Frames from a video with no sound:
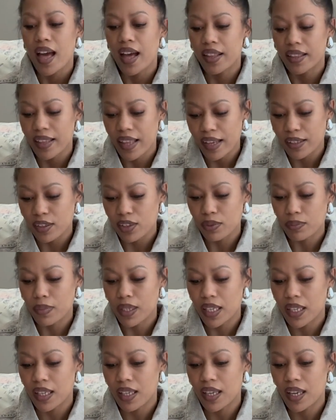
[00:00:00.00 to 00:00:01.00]
That to
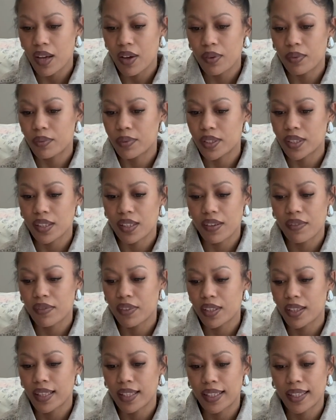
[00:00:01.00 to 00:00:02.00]
me was
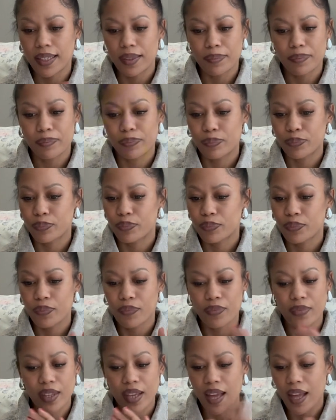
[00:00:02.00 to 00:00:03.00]
definitely
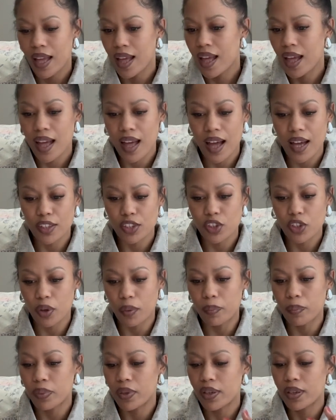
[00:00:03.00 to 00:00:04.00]
a
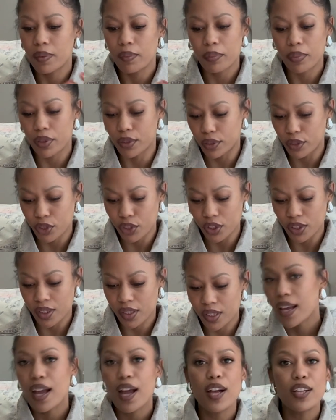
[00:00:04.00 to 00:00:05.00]
top purchase.
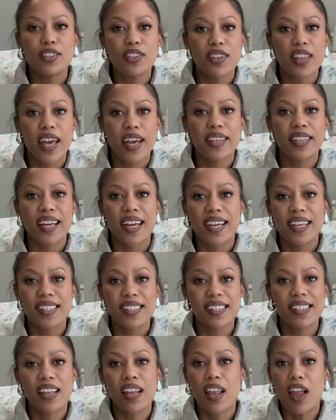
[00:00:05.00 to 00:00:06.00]
So that is
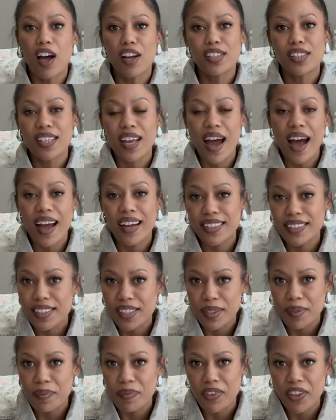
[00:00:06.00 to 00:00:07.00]
the last
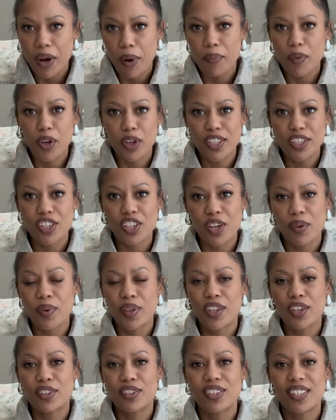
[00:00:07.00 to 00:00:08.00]
item that I'm going to share with
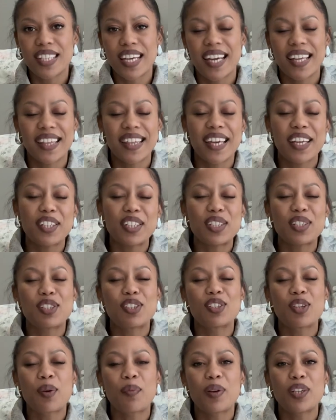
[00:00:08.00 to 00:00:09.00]
you today. Thank you
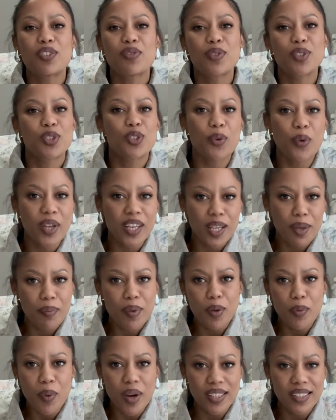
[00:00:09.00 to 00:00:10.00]
so much for joining me
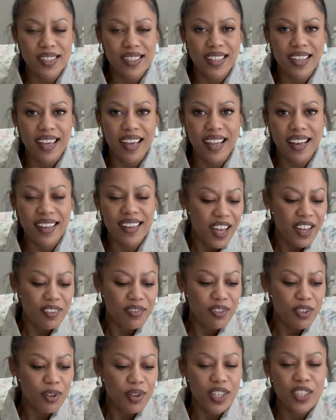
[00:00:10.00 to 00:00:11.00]
once again. If
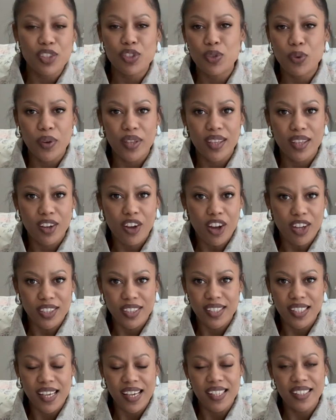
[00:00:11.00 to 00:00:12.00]
you enjoy the
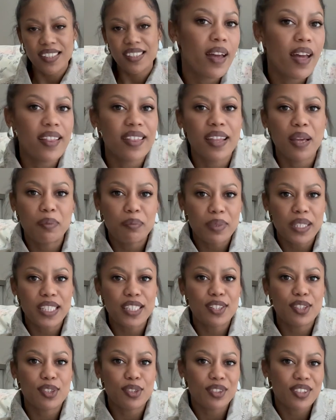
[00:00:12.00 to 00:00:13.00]
content, then
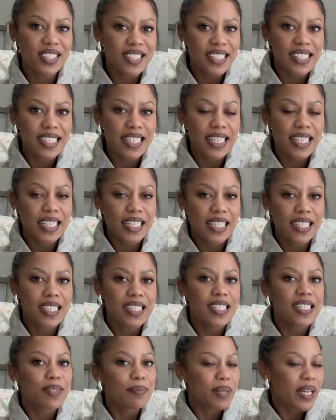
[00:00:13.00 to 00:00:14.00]
please do consider
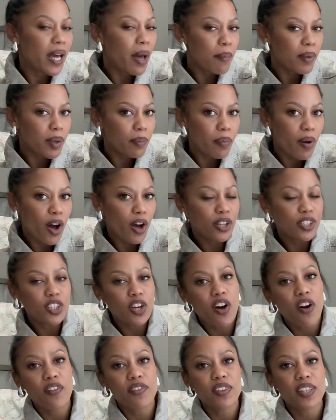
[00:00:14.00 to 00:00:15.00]
becoming part
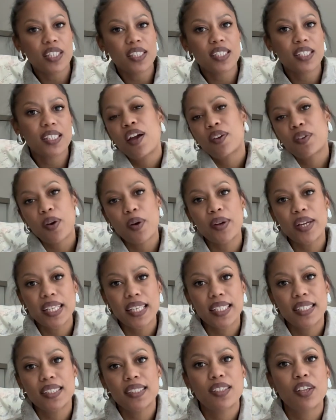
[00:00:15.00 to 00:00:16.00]
of this growing
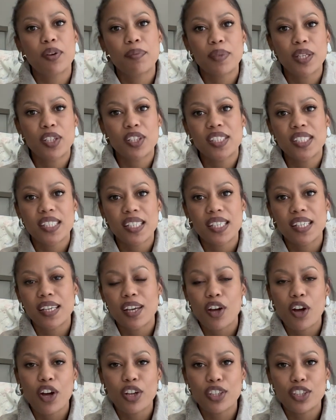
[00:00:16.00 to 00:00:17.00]
little community here
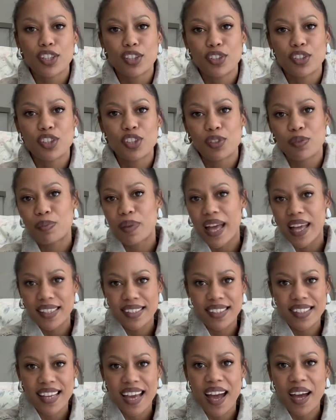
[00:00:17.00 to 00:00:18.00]
on YouTube, and
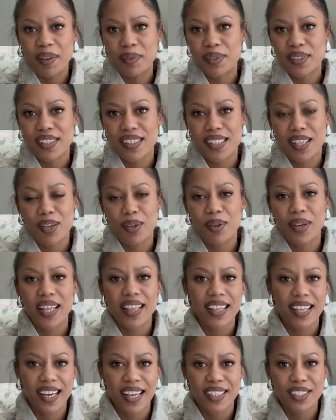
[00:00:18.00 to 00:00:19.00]
I will see you in the
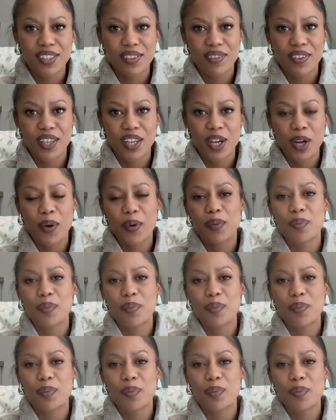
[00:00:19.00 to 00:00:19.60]
next video.